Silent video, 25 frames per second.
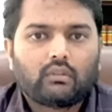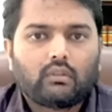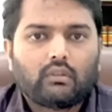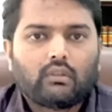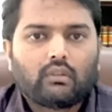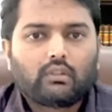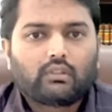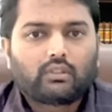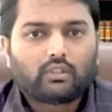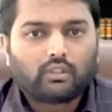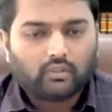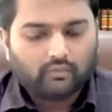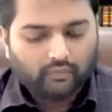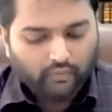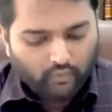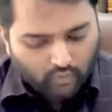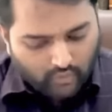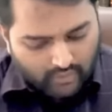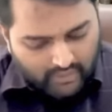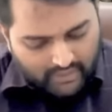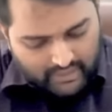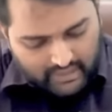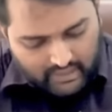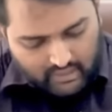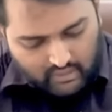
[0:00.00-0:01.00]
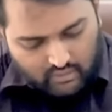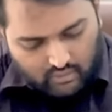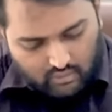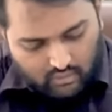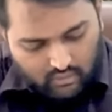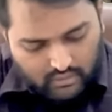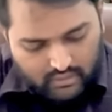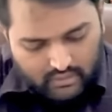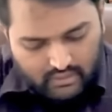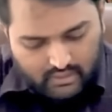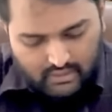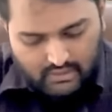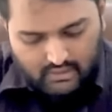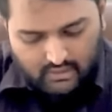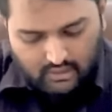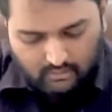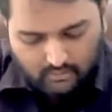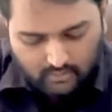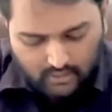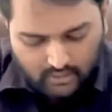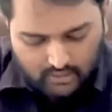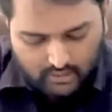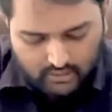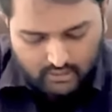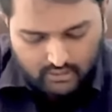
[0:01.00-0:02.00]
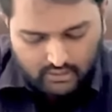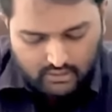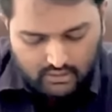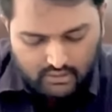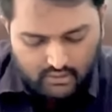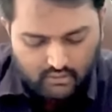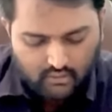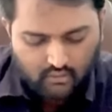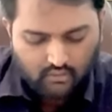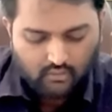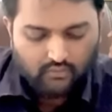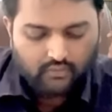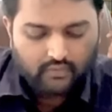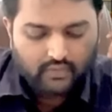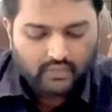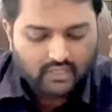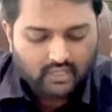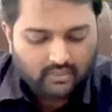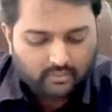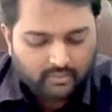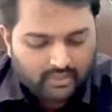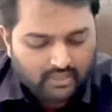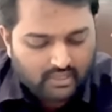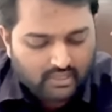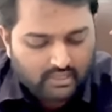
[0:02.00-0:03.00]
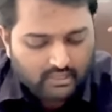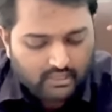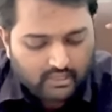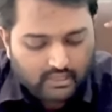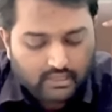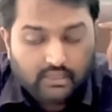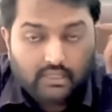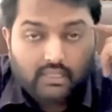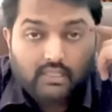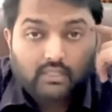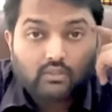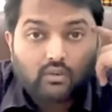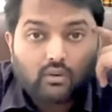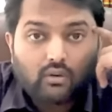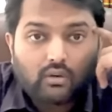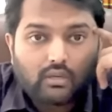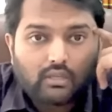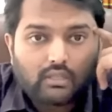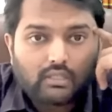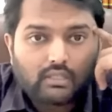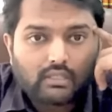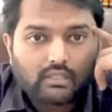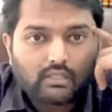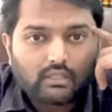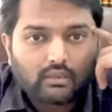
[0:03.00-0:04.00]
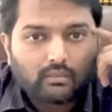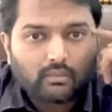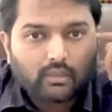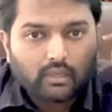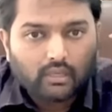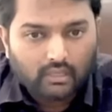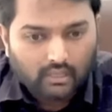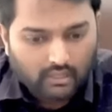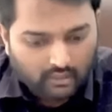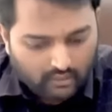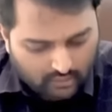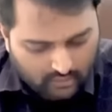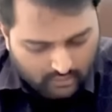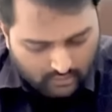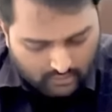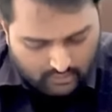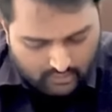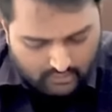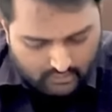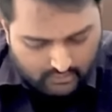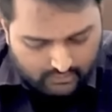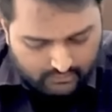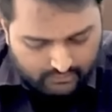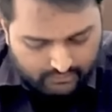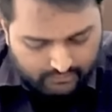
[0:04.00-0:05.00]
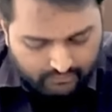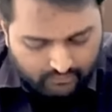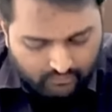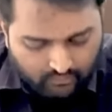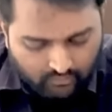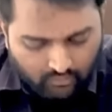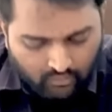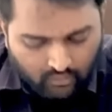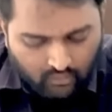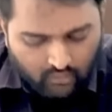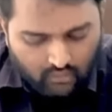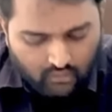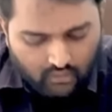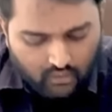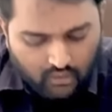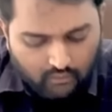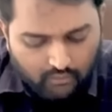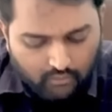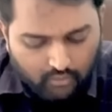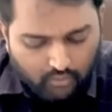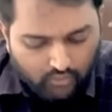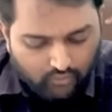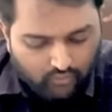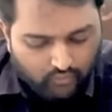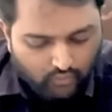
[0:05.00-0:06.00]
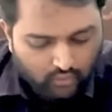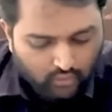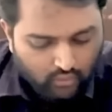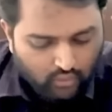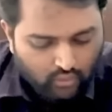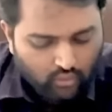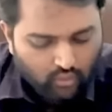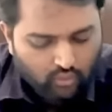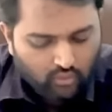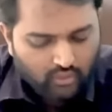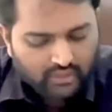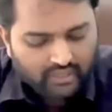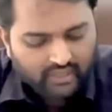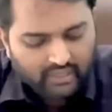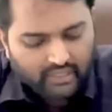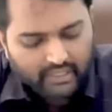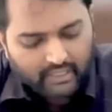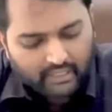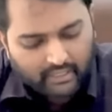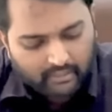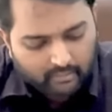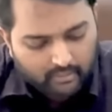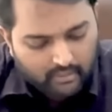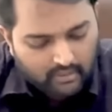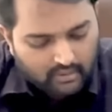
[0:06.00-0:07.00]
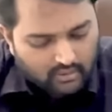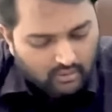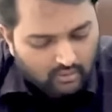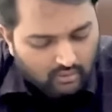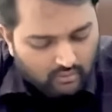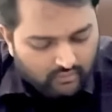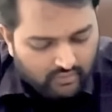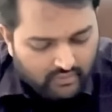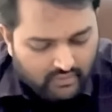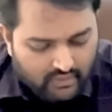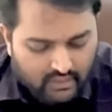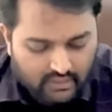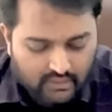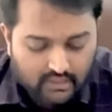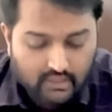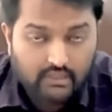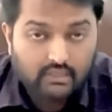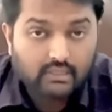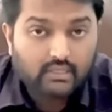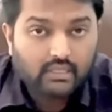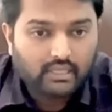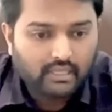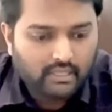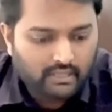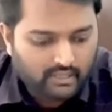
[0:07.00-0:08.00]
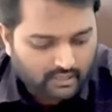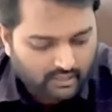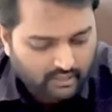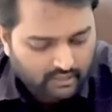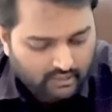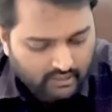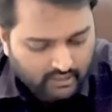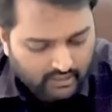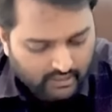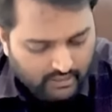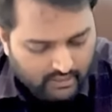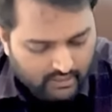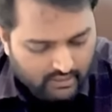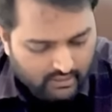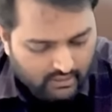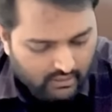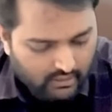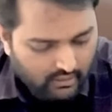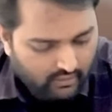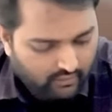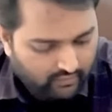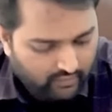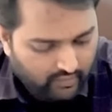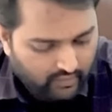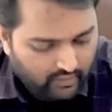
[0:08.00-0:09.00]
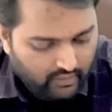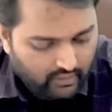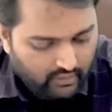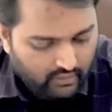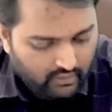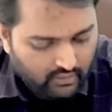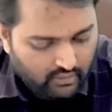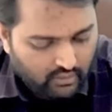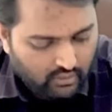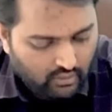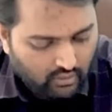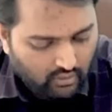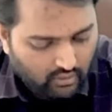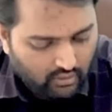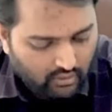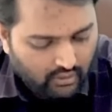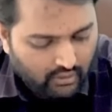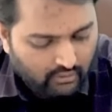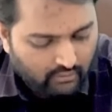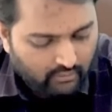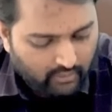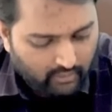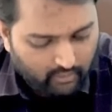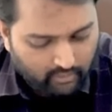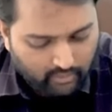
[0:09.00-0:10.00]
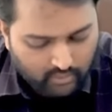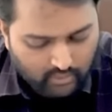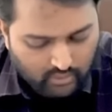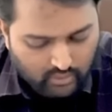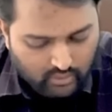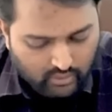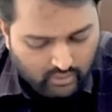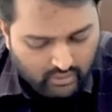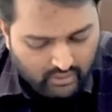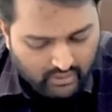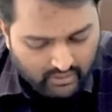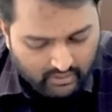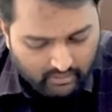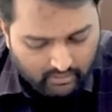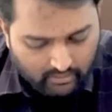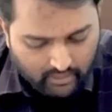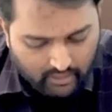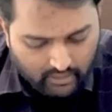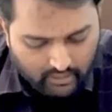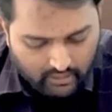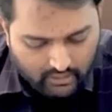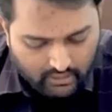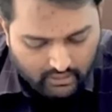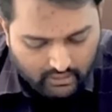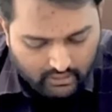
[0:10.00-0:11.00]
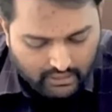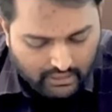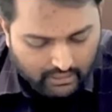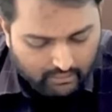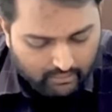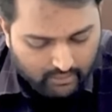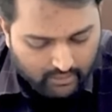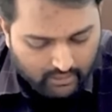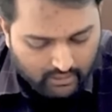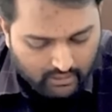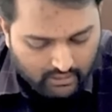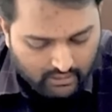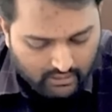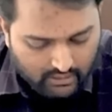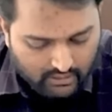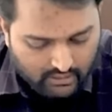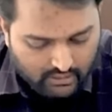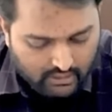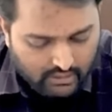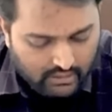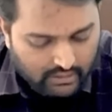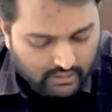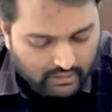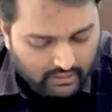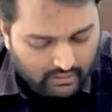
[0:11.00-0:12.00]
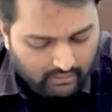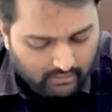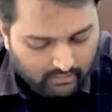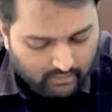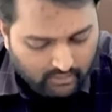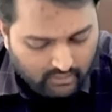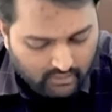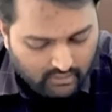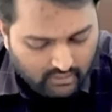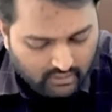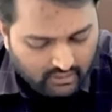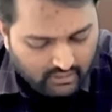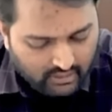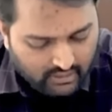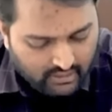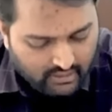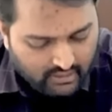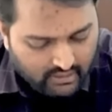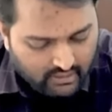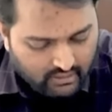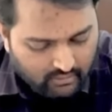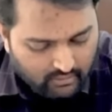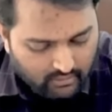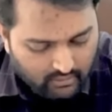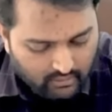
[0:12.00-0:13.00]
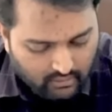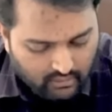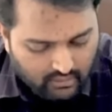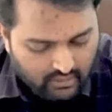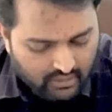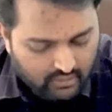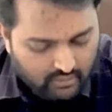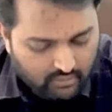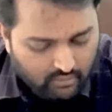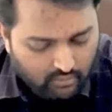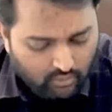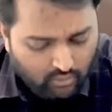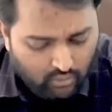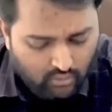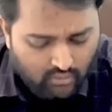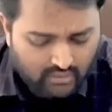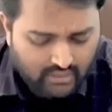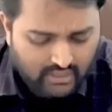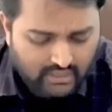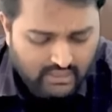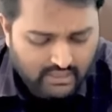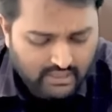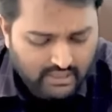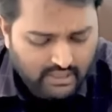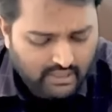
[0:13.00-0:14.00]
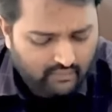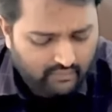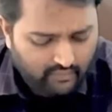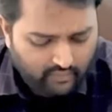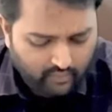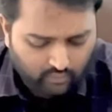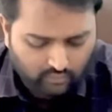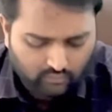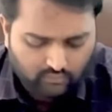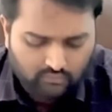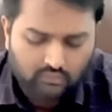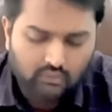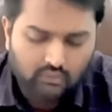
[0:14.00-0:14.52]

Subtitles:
So the following is not a systematic risk. Obviously, business risk is not a systematic risk. A portfolio holding 90% of its assets in CNX Nifty stock in proportion to their market capitalization and 10% treasury bill is more sensitive to